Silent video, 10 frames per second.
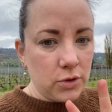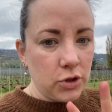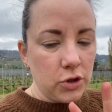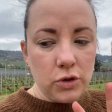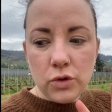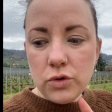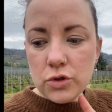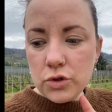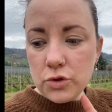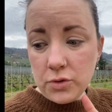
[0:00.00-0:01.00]
two
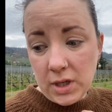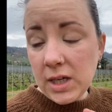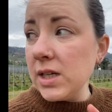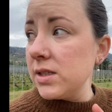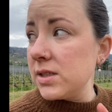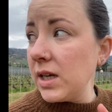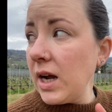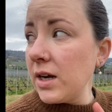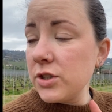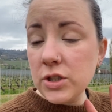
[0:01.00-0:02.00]
trees that
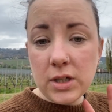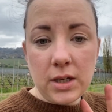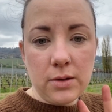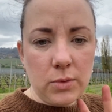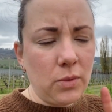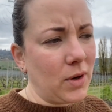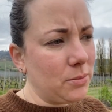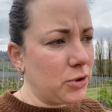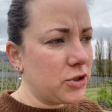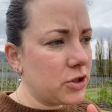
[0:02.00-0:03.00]
actually, well, one
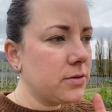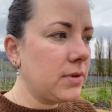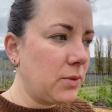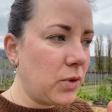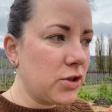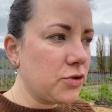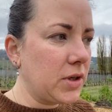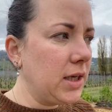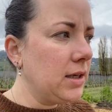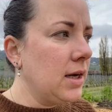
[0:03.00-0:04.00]
bush and one
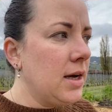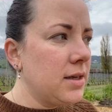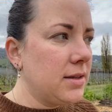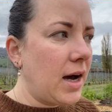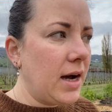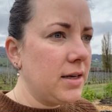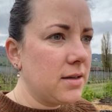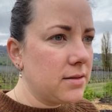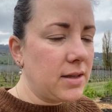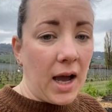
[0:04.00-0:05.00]
tree that
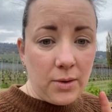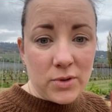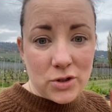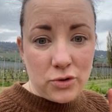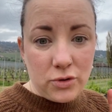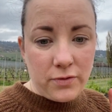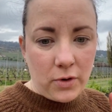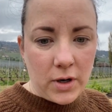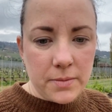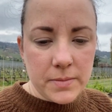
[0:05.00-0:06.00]
was true for.